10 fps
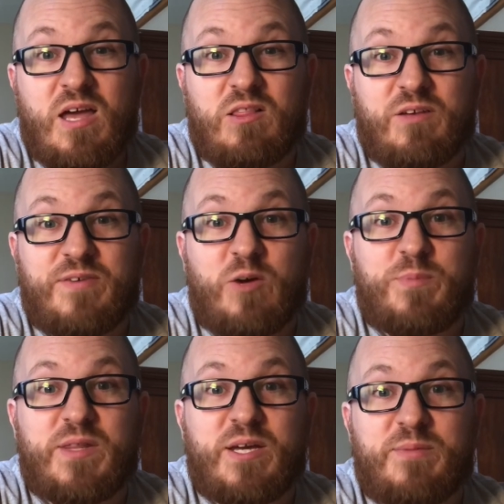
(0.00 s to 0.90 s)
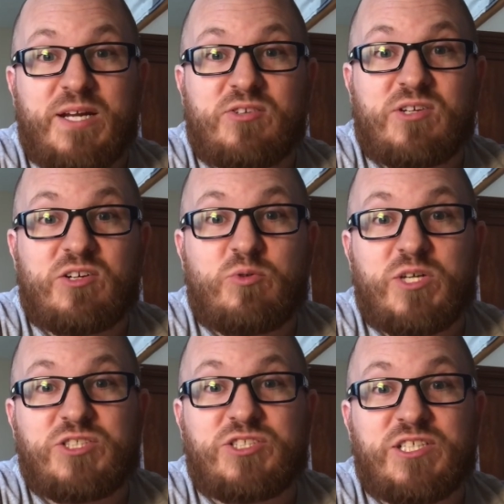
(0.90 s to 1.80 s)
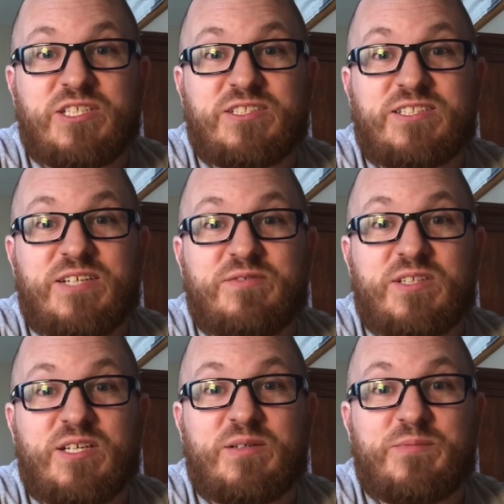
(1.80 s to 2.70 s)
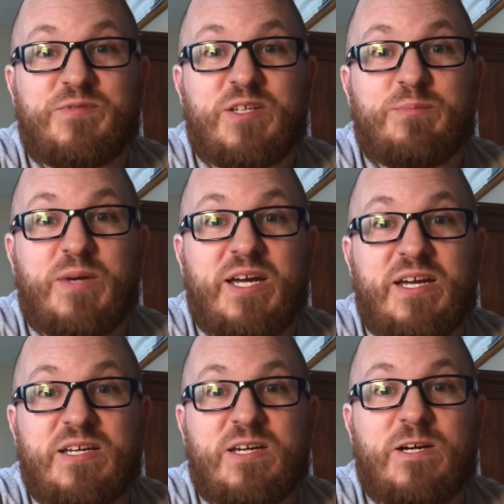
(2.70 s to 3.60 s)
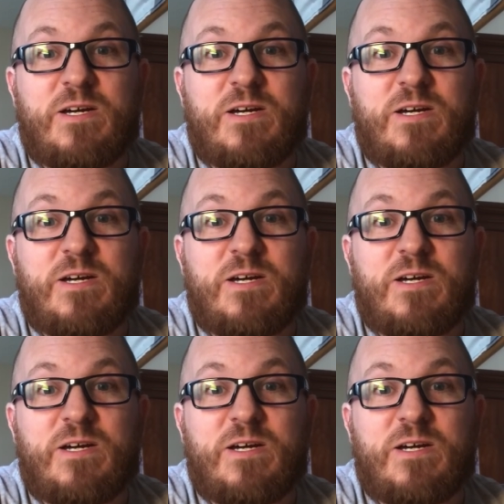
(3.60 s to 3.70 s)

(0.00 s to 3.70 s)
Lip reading: I love helping them, answering questions, giving them feedback,